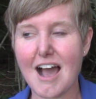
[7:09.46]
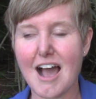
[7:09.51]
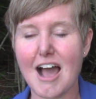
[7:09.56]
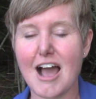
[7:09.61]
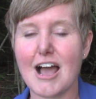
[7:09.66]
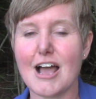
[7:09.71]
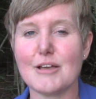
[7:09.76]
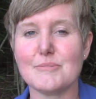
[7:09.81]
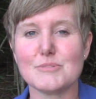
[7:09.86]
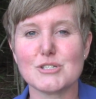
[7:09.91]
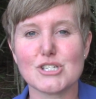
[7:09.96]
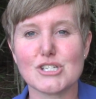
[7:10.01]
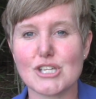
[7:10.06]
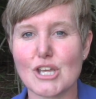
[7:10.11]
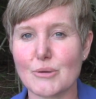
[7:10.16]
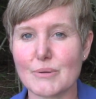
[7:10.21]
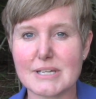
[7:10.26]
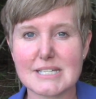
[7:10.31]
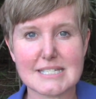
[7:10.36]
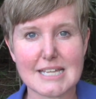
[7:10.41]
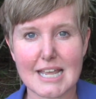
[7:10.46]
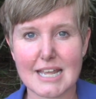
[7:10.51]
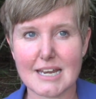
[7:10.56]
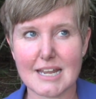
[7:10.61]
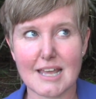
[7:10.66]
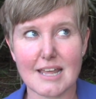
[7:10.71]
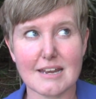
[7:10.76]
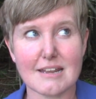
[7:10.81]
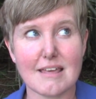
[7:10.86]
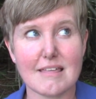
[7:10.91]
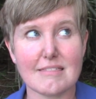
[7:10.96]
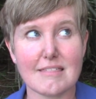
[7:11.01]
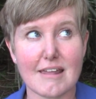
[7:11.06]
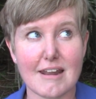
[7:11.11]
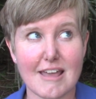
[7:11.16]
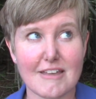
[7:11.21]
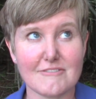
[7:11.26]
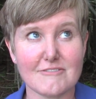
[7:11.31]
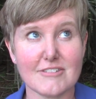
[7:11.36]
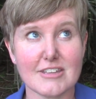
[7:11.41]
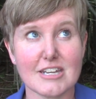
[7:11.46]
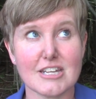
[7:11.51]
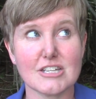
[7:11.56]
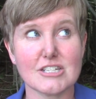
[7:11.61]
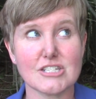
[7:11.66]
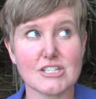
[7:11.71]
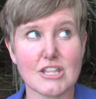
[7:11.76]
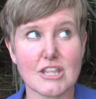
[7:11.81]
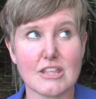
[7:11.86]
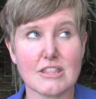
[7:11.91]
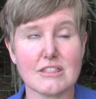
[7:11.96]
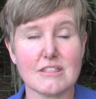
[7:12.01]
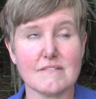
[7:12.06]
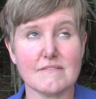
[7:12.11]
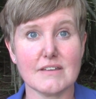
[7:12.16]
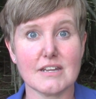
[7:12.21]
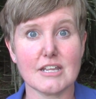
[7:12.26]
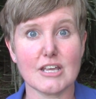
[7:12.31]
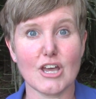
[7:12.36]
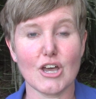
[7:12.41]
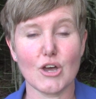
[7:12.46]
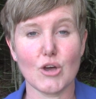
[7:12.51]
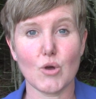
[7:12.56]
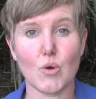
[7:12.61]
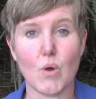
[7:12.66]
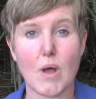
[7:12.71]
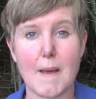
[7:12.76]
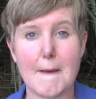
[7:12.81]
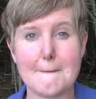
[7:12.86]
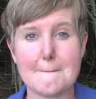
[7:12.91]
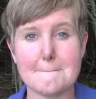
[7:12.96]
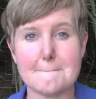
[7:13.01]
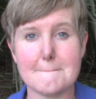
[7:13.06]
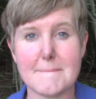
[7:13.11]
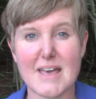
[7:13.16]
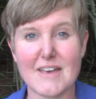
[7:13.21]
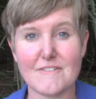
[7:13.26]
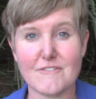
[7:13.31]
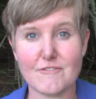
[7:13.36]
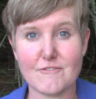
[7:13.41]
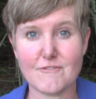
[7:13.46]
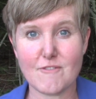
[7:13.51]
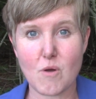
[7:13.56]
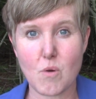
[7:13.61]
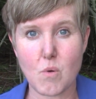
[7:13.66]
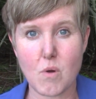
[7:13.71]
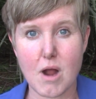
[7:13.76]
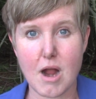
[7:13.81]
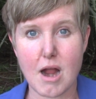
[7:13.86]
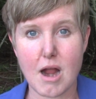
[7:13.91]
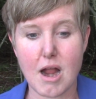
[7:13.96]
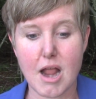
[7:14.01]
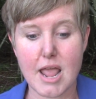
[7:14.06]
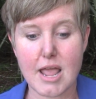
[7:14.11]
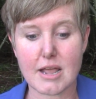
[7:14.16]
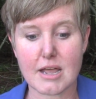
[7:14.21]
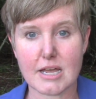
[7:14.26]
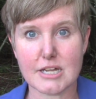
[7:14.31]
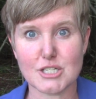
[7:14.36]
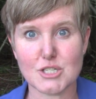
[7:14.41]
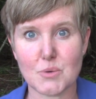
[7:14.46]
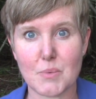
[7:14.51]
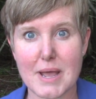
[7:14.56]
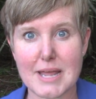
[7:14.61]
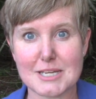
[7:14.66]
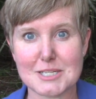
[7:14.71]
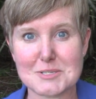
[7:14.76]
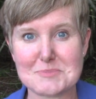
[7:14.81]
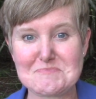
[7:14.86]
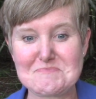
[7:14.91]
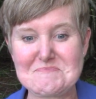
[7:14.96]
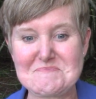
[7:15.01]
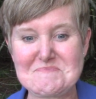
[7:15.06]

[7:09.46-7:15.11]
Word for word: I'm so excited that I finished the video before it got too wet.